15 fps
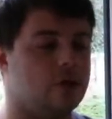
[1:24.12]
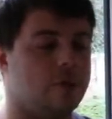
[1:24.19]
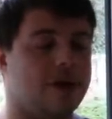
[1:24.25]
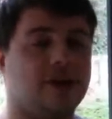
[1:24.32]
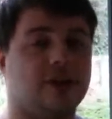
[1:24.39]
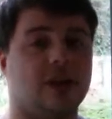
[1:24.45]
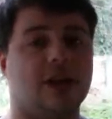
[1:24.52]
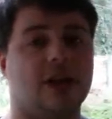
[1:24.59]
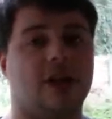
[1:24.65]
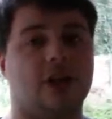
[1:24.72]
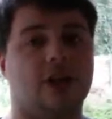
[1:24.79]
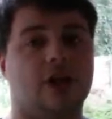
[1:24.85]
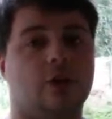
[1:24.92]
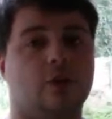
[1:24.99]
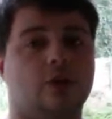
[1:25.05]
So basically you
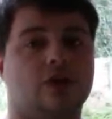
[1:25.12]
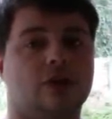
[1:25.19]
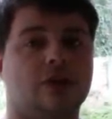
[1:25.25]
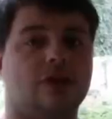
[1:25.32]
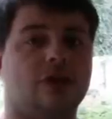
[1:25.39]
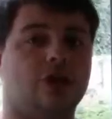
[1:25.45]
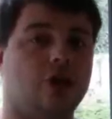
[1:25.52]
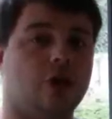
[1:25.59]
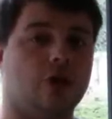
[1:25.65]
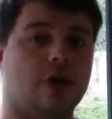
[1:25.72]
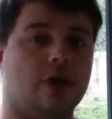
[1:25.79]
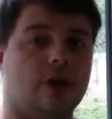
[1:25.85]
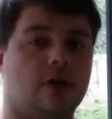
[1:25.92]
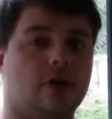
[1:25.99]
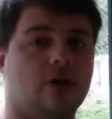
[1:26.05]
can use the
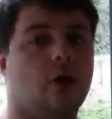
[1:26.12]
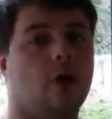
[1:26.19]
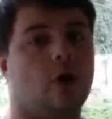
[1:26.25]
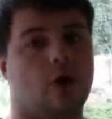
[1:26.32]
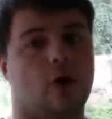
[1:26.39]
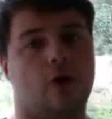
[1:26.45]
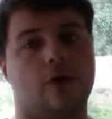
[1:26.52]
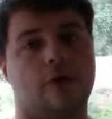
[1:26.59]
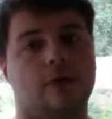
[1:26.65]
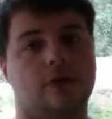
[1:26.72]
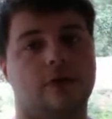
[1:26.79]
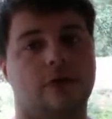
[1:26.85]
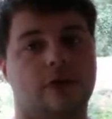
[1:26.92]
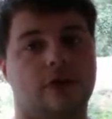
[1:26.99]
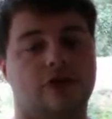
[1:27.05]
sugar or
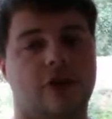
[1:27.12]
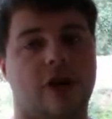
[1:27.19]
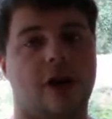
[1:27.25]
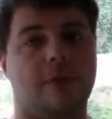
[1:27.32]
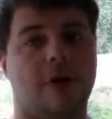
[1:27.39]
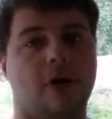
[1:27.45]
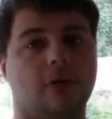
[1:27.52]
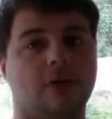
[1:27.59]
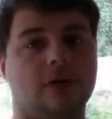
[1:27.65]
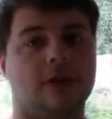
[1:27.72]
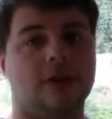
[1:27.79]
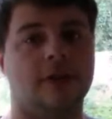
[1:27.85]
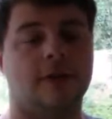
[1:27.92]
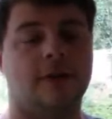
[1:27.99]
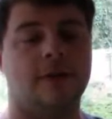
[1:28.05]
the dry malt.
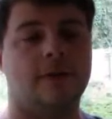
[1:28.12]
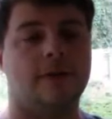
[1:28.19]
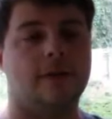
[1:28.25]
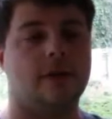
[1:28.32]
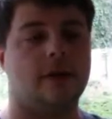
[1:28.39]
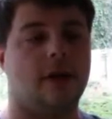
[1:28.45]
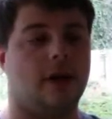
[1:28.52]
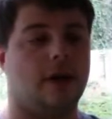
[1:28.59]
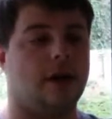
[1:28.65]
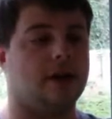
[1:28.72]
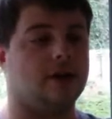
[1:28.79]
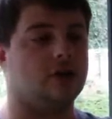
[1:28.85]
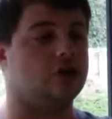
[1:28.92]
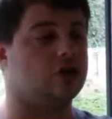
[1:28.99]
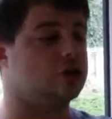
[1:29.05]

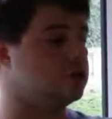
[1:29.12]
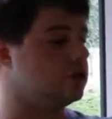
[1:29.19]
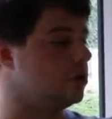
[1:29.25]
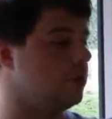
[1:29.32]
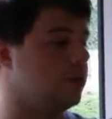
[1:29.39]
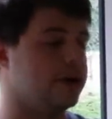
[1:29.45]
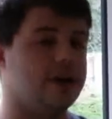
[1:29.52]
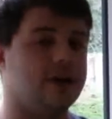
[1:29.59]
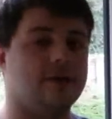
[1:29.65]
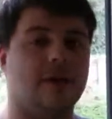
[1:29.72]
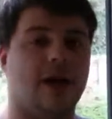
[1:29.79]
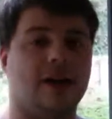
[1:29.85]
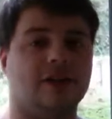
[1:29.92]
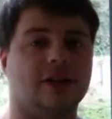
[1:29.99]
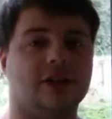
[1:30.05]
And somebody
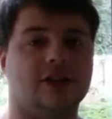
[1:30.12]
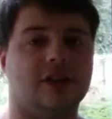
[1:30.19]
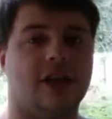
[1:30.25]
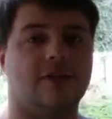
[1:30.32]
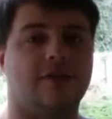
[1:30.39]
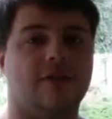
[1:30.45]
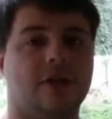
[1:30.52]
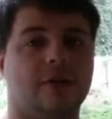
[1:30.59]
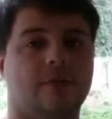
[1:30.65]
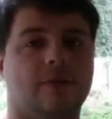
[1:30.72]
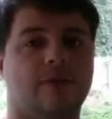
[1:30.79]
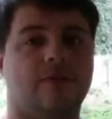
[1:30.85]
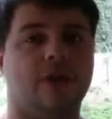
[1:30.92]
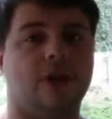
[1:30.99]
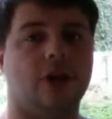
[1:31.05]
actually said if you're
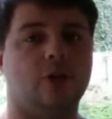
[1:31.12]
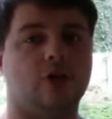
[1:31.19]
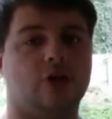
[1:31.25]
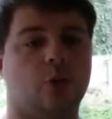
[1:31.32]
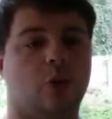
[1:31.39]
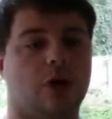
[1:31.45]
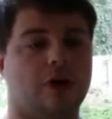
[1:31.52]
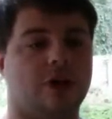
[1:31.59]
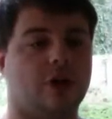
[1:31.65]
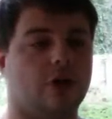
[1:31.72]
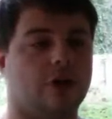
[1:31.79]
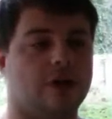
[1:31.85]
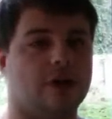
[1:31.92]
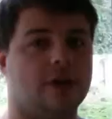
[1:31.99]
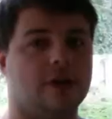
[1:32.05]
using one or
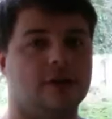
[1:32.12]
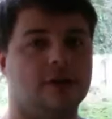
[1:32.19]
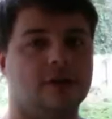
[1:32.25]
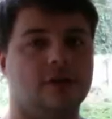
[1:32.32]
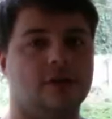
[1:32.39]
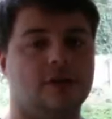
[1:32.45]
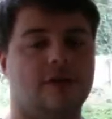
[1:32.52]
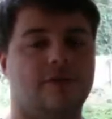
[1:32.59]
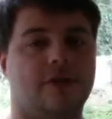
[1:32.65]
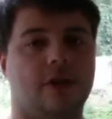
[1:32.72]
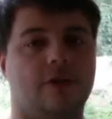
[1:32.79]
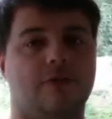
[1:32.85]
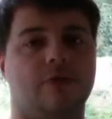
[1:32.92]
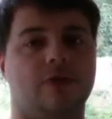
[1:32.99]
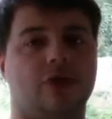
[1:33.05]
the other, if
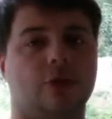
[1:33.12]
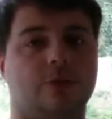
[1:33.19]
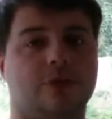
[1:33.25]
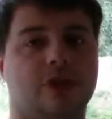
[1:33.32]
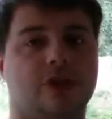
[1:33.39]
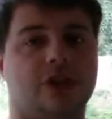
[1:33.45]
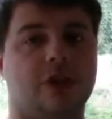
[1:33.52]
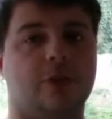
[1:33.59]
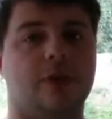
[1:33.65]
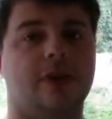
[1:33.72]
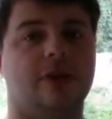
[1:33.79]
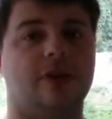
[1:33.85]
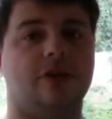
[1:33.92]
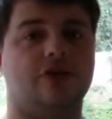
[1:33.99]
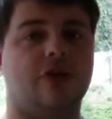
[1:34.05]
you're
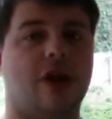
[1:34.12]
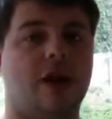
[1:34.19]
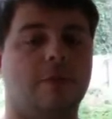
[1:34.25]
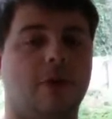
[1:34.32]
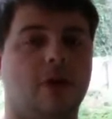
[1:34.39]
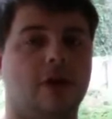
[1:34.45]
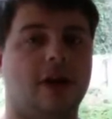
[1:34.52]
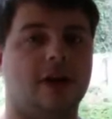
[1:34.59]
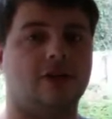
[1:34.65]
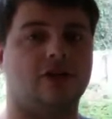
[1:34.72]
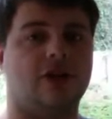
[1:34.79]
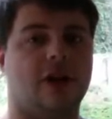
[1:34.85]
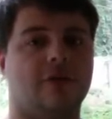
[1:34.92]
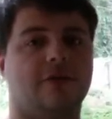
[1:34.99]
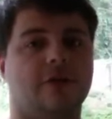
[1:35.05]
substituting the dry malt
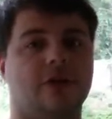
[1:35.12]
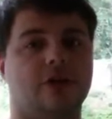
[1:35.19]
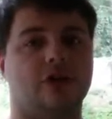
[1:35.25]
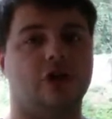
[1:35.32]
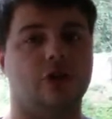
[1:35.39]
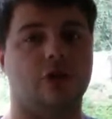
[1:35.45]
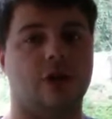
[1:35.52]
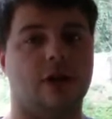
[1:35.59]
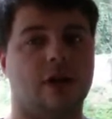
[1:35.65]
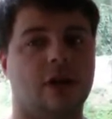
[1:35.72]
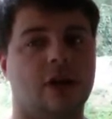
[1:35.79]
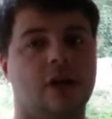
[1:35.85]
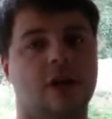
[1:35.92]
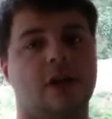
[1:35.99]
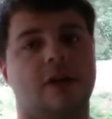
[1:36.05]
extract for the sugar,
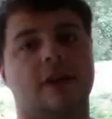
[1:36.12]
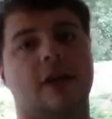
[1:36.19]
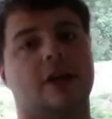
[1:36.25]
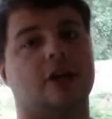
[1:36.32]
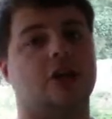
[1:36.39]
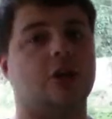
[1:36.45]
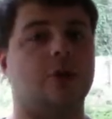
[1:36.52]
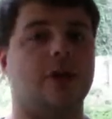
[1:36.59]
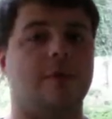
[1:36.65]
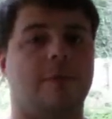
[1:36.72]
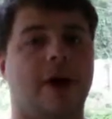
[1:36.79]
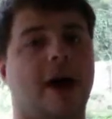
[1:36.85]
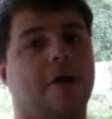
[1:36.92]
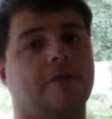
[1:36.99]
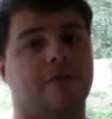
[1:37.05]
then do it
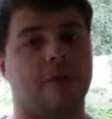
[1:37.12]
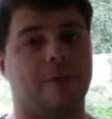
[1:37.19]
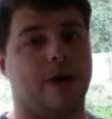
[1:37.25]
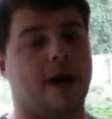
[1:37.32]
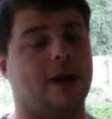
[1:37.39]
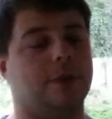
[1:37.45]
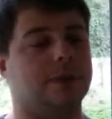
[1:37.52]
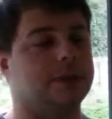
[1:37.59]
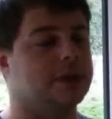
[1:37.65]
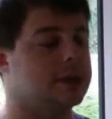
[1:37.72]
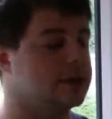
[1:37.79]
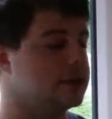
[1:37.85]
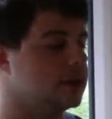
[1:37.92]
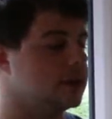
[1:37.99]
pound for pound.